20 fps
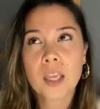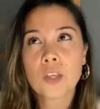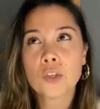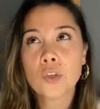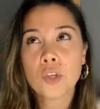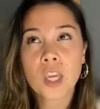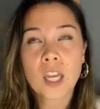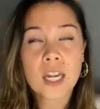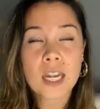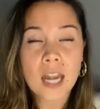
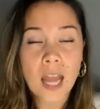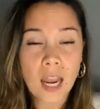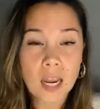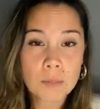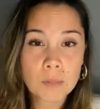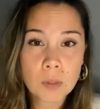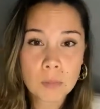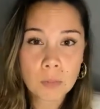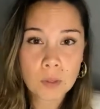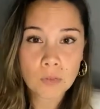You can
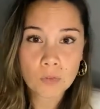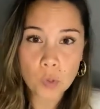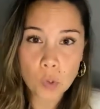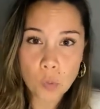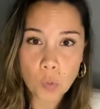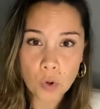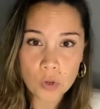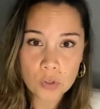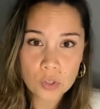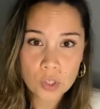name them if
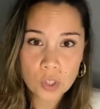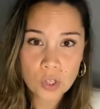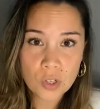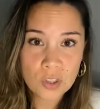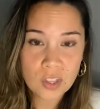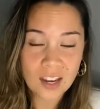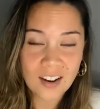you want to.